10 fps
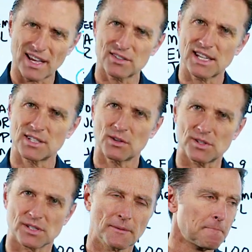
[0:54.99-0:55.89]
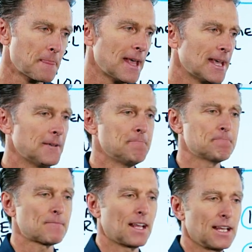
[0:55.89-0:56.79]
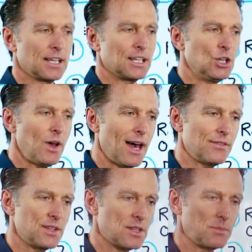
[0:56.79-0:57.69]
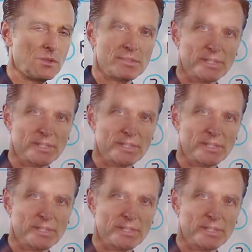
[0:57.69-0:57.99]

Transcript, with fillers: phagocytosis? you have these immune